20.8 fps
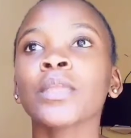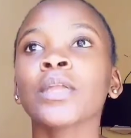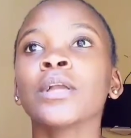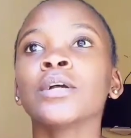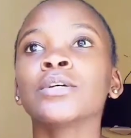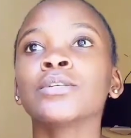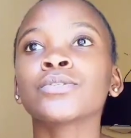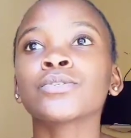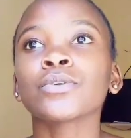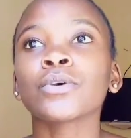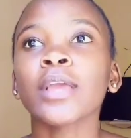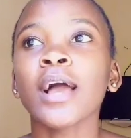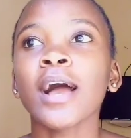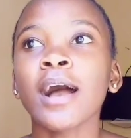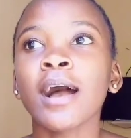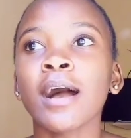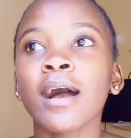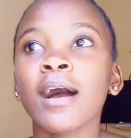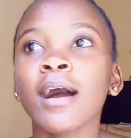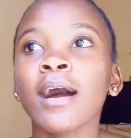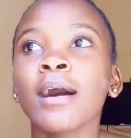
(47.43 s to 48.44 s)
So
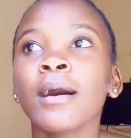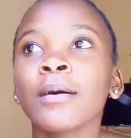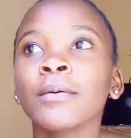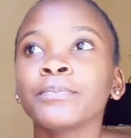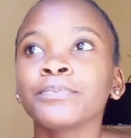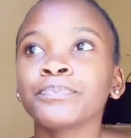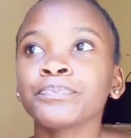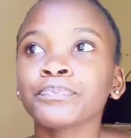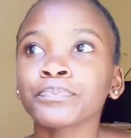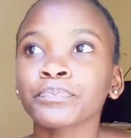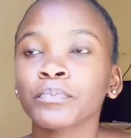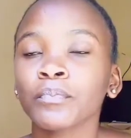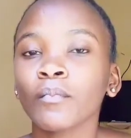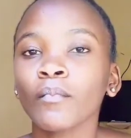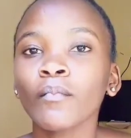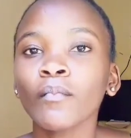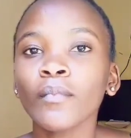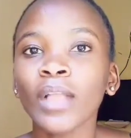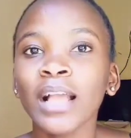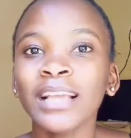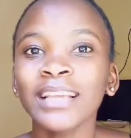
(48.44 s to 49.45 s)
yeah, um,
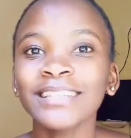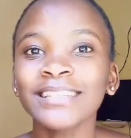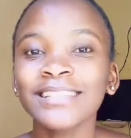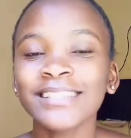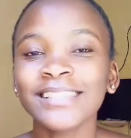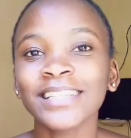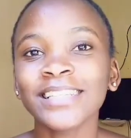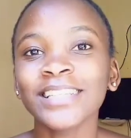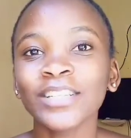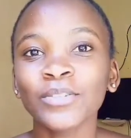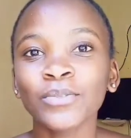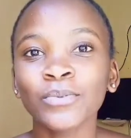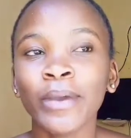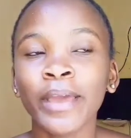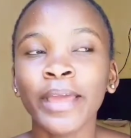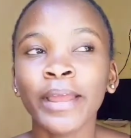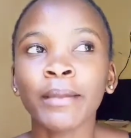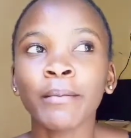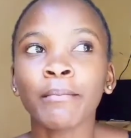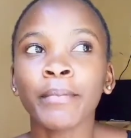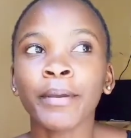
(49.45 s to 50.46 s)
it started
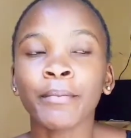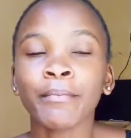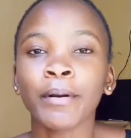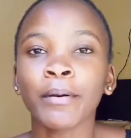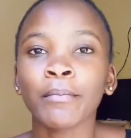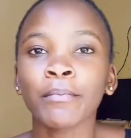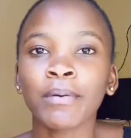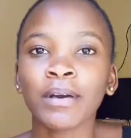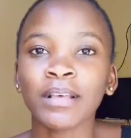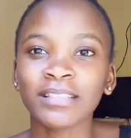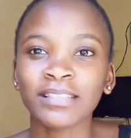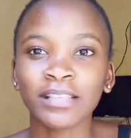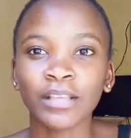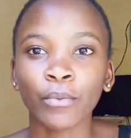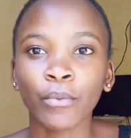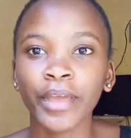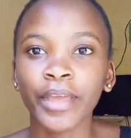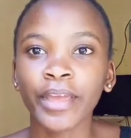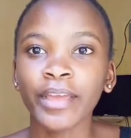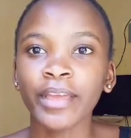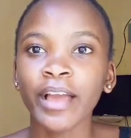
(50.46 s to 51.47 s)
when my mom passed
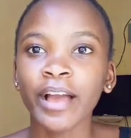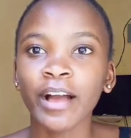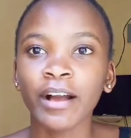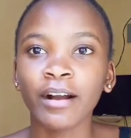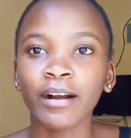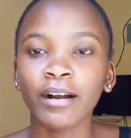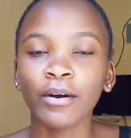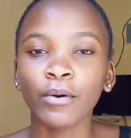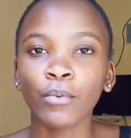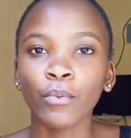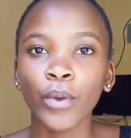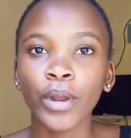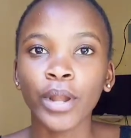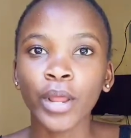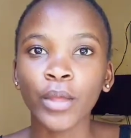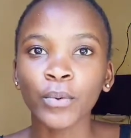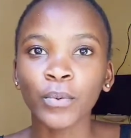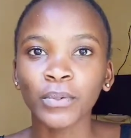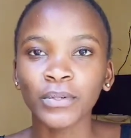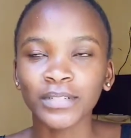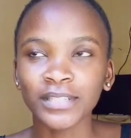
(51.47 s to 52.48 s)
away uh, when
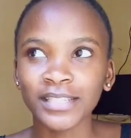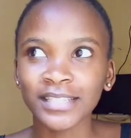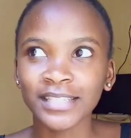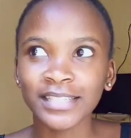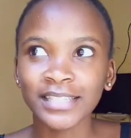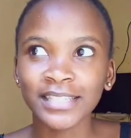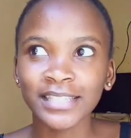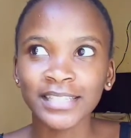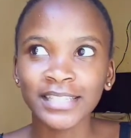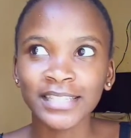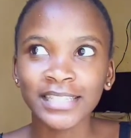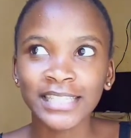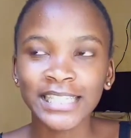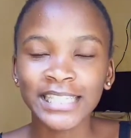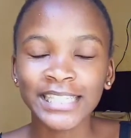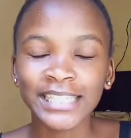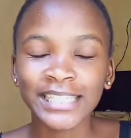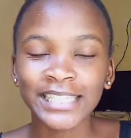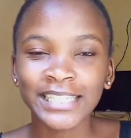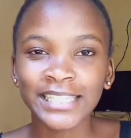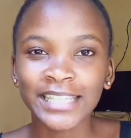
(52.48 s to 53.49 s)
I was
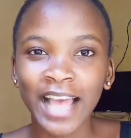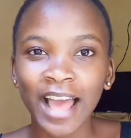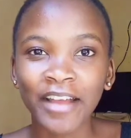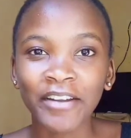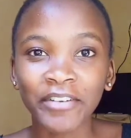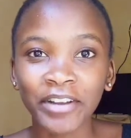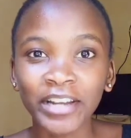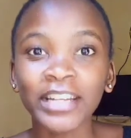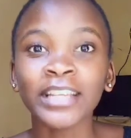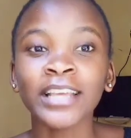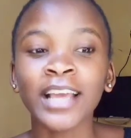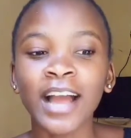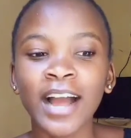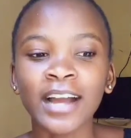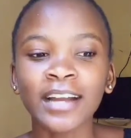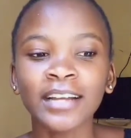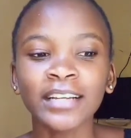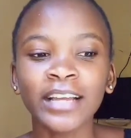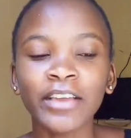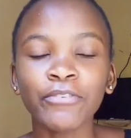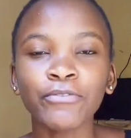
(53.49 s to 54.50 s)
really
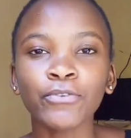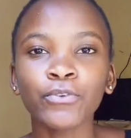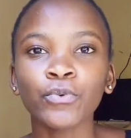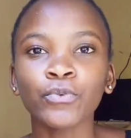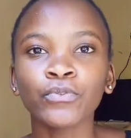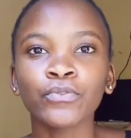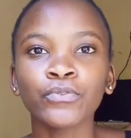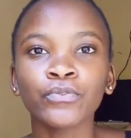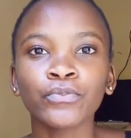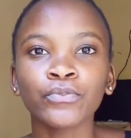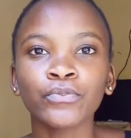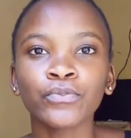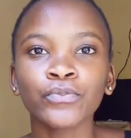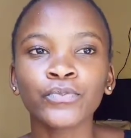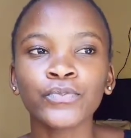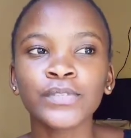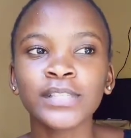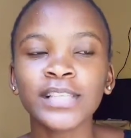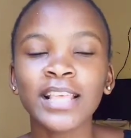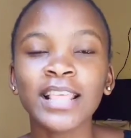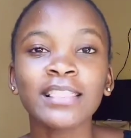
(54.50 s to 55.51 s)
young. If you've
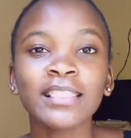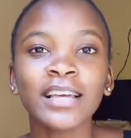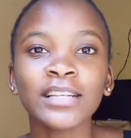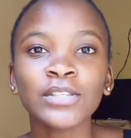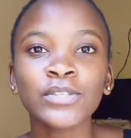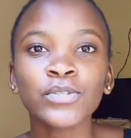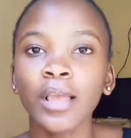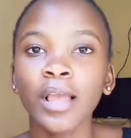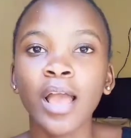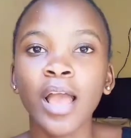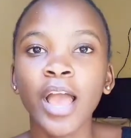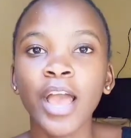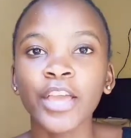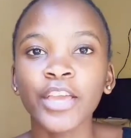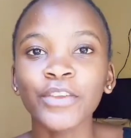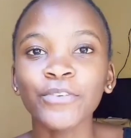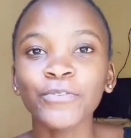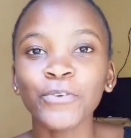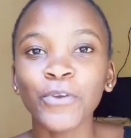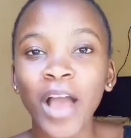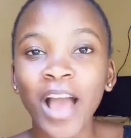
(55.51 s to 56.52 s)
seen that story,
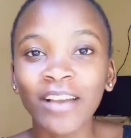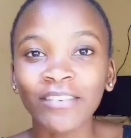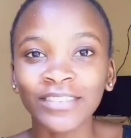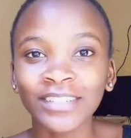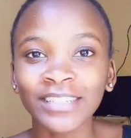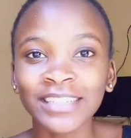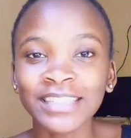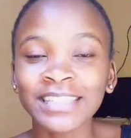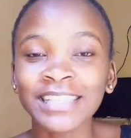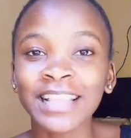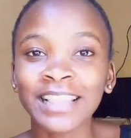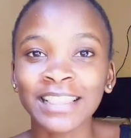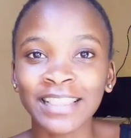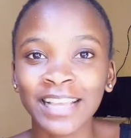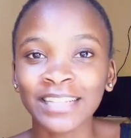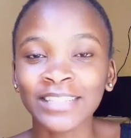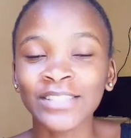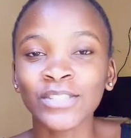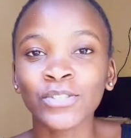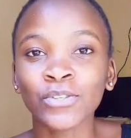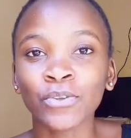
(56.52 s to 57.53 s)
if you haven't seen that
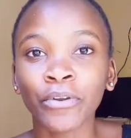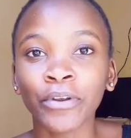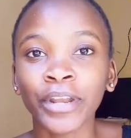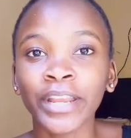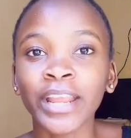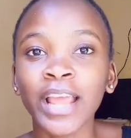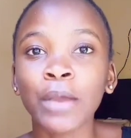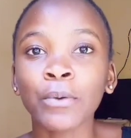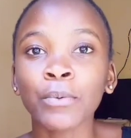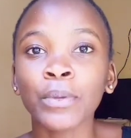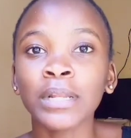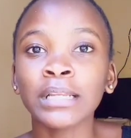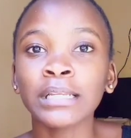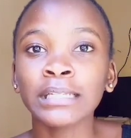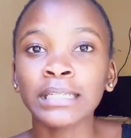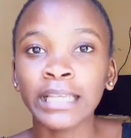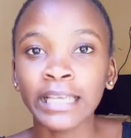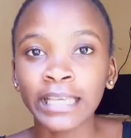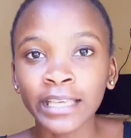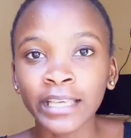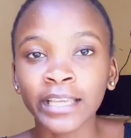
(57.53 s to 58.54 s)
story, I will
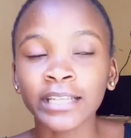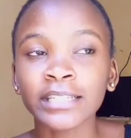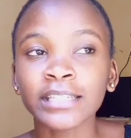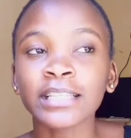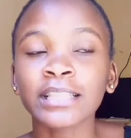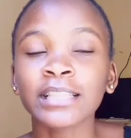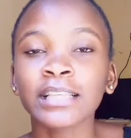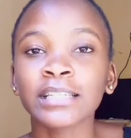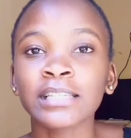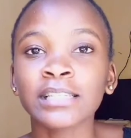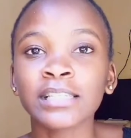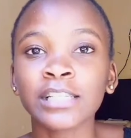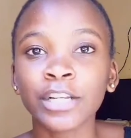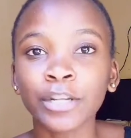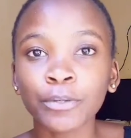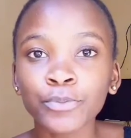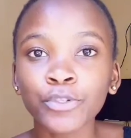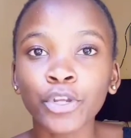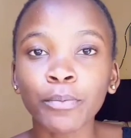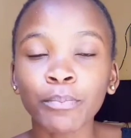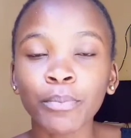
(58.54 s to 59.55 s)
link it in the
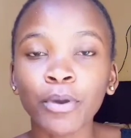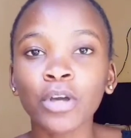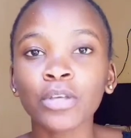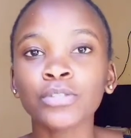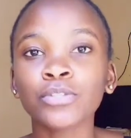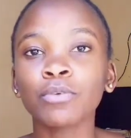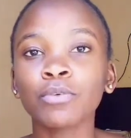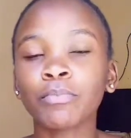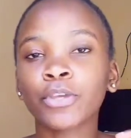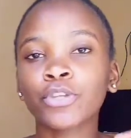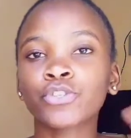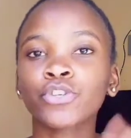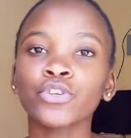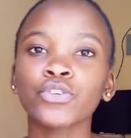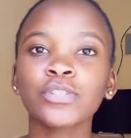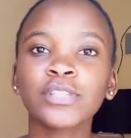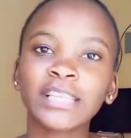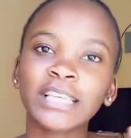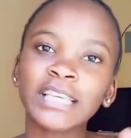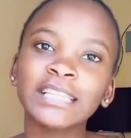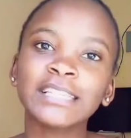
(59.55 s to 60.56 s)
description box. So make sure you
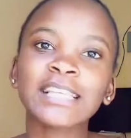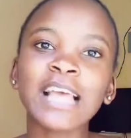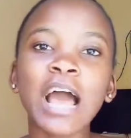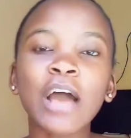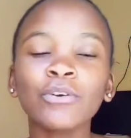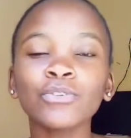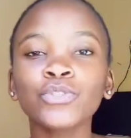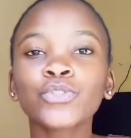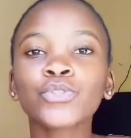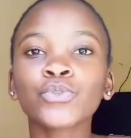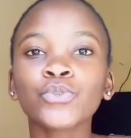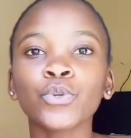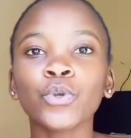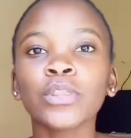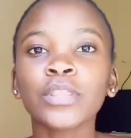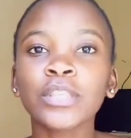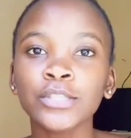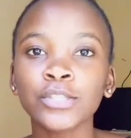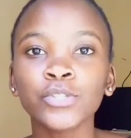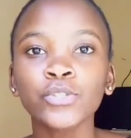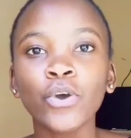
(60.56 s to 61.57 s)
check it out to know
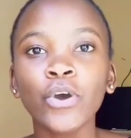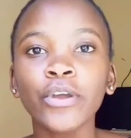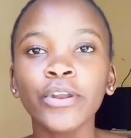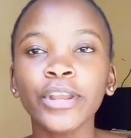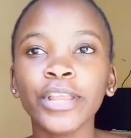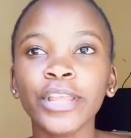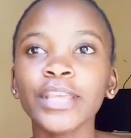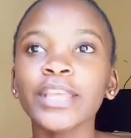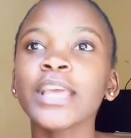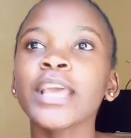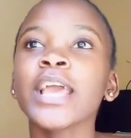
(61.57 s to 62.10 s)
the story.